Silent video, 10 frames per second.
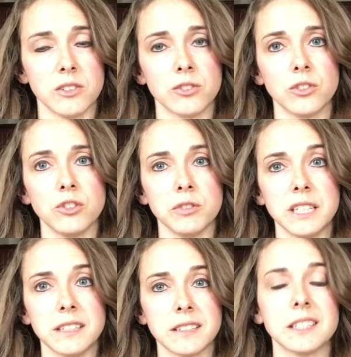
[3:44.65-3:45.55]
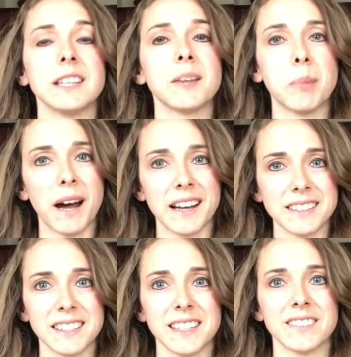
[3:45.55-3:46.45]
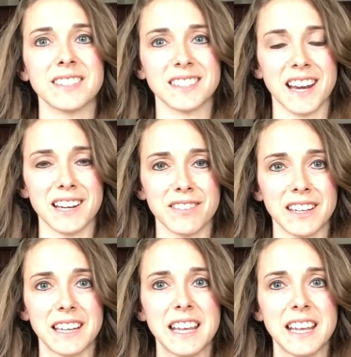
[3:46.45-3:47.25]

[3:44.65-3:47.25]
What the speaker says: So you need to see the positive side of it.